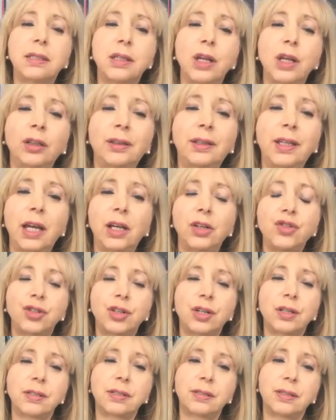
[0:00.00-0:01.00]
not
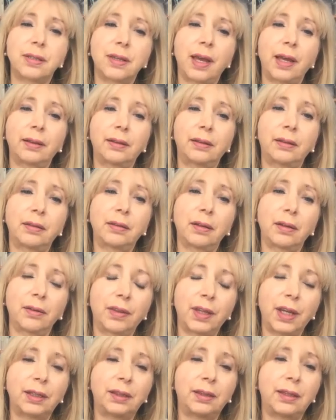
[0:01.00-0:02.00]
dangerous
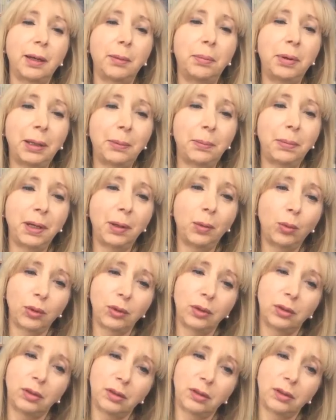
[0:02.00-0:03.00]
that the baby
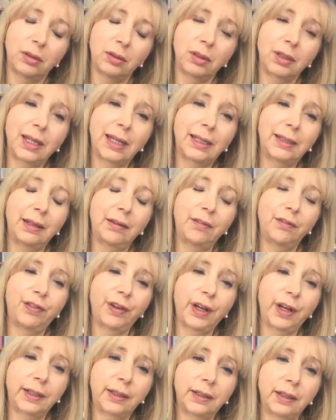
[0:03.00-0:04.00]
would get
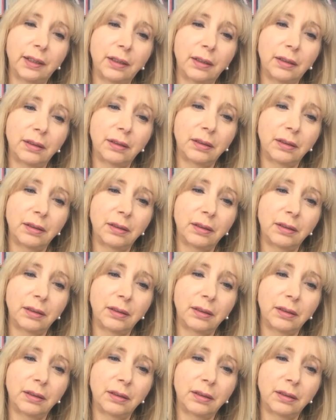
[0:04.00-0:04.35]
infected?